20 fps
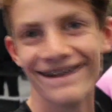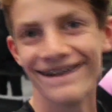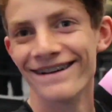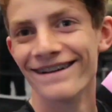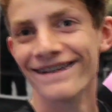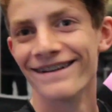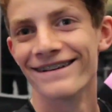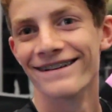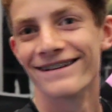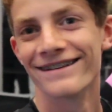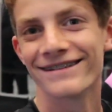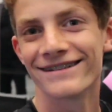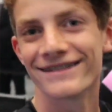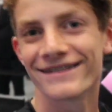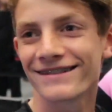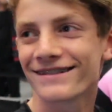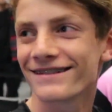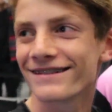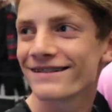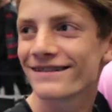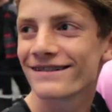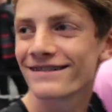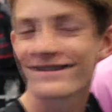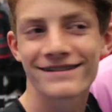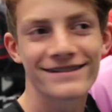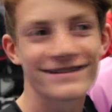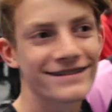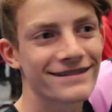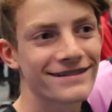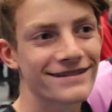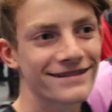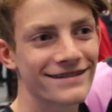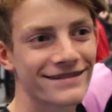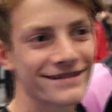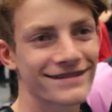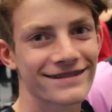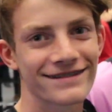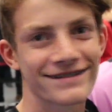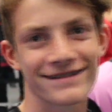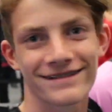
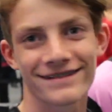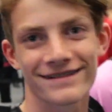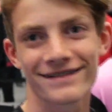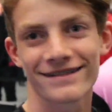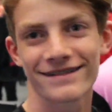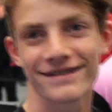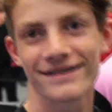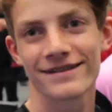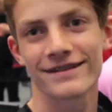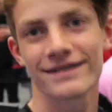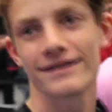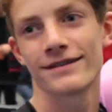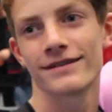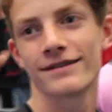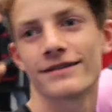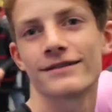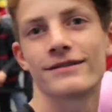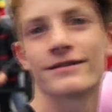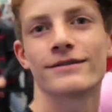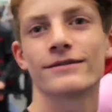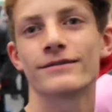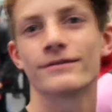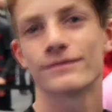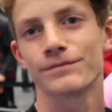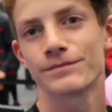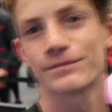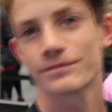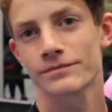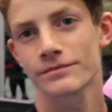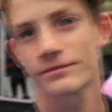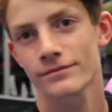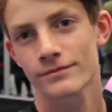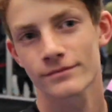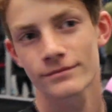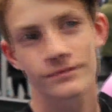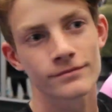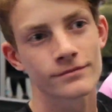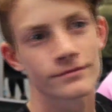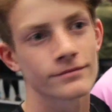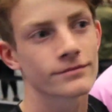
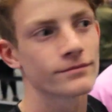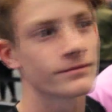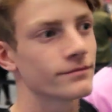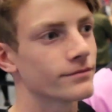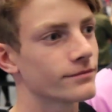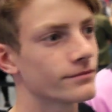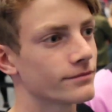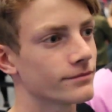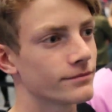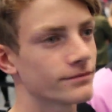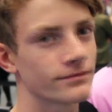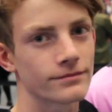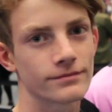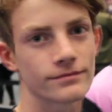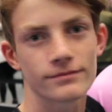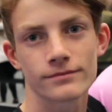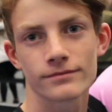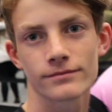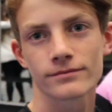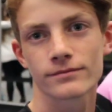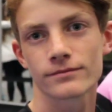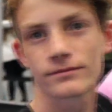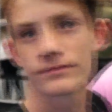(not speaking)